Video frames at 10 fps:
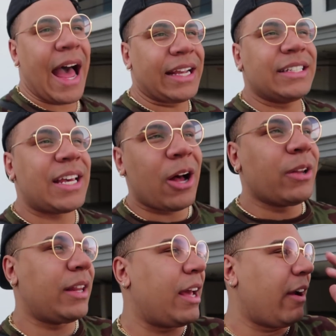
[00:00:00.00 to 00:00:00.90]
I could
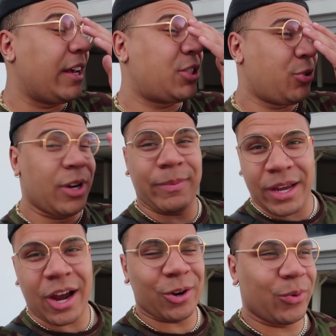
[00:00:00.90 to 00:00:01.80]
tell that they are
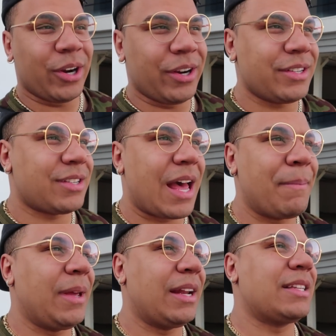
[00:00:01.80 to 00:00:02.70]
extremely hard workers. I
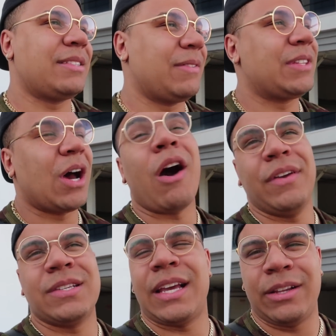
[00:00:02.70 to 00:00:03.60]
mean, it's
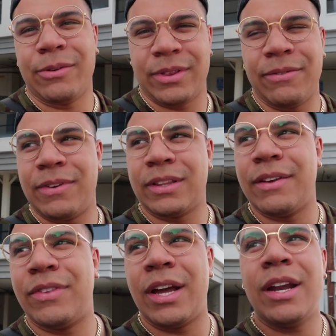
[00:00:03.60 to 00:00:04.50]
obvious, like, look what the fuck
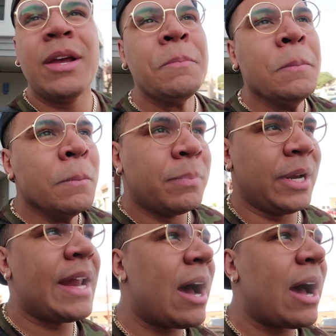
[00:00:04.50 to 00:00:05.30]
they've done. But